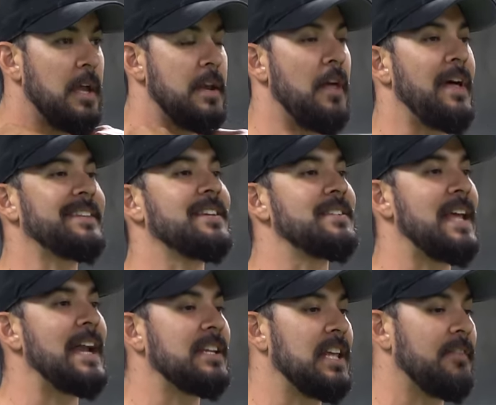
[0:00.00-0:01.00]
Now that's a
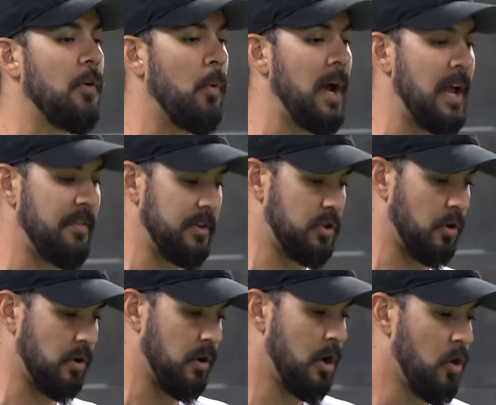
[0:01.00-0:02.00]
dead giveaway that
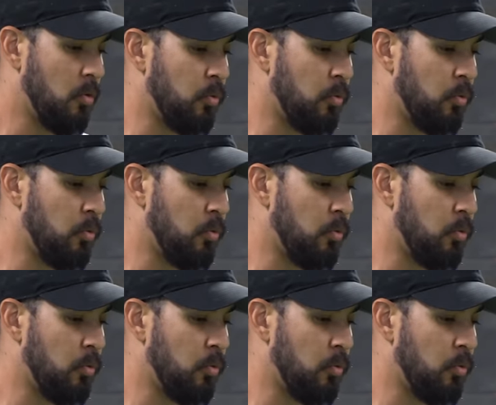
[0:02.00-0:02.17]
you're